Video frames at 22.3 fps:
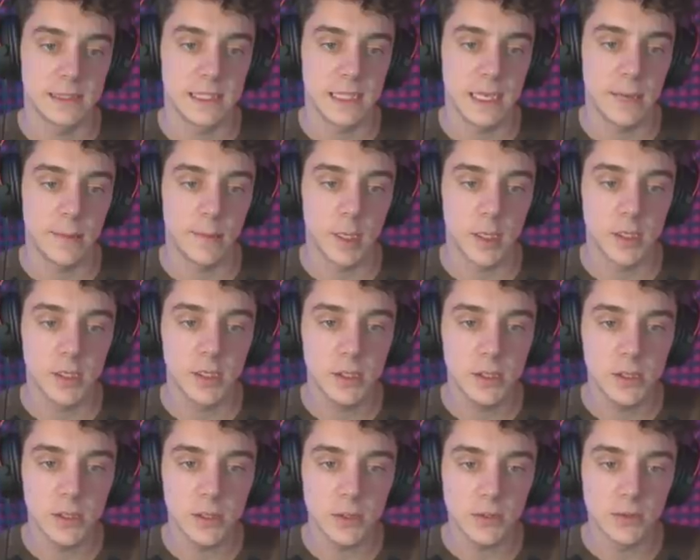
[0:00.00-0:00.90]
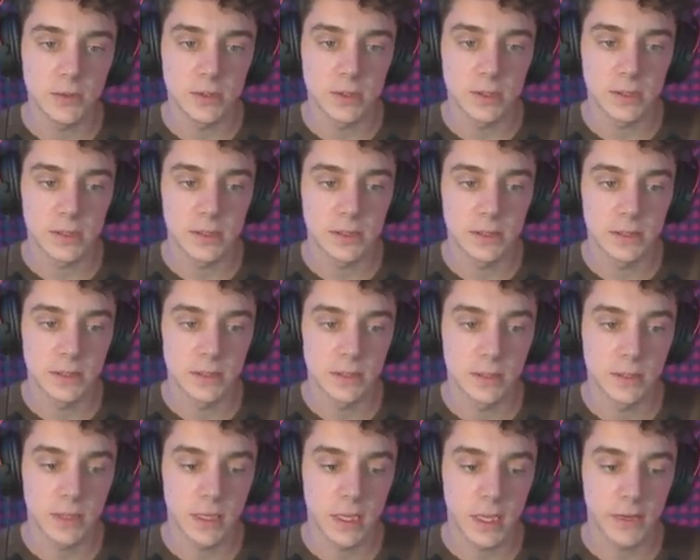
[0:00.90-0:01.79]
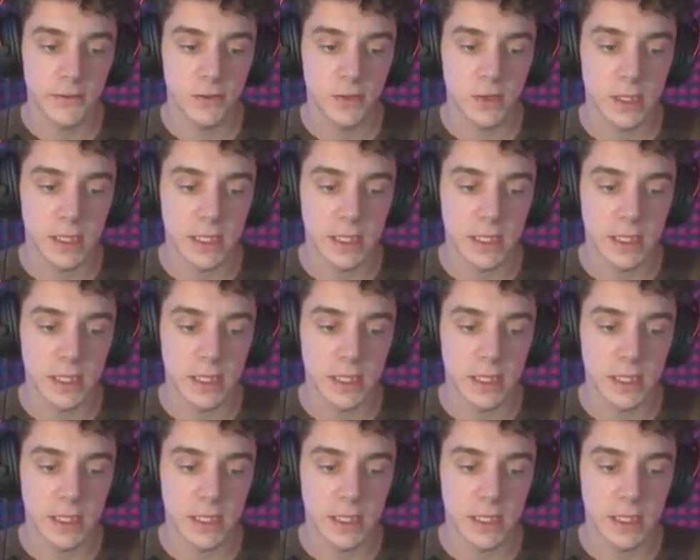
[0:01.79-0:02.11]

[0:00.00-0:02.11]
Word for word: See, I'm a good goose. I have your